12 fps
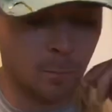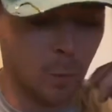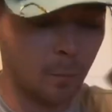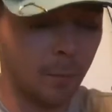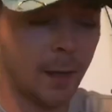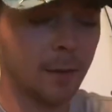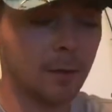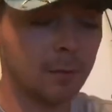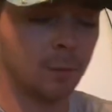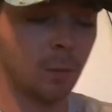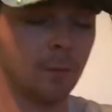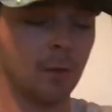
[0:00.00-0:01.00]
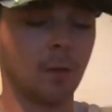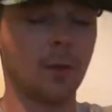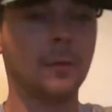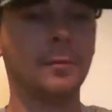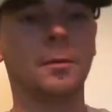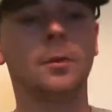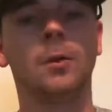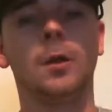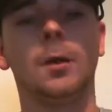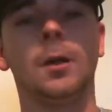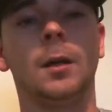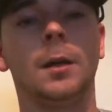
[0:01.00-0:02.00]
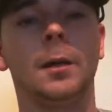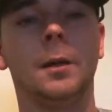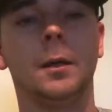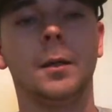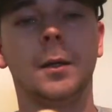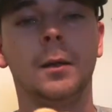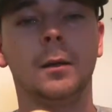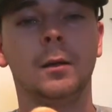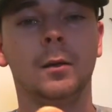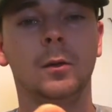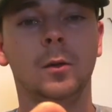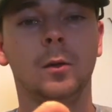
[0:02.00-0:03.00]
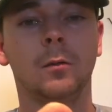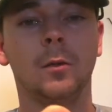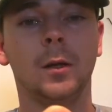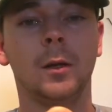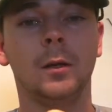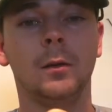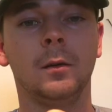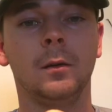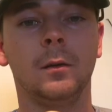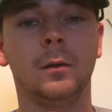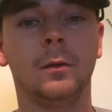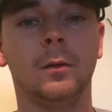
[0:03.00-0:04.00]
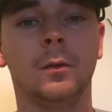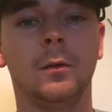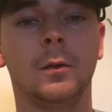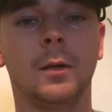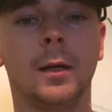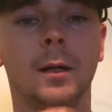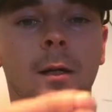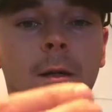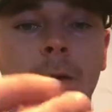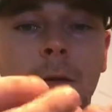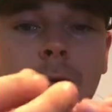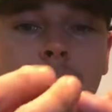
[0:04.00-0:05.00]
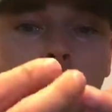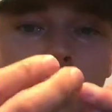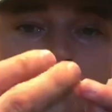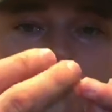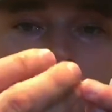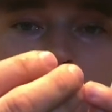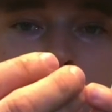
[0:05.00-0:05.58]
we'll bite this swivel off, and then you'll run your line. Of course, I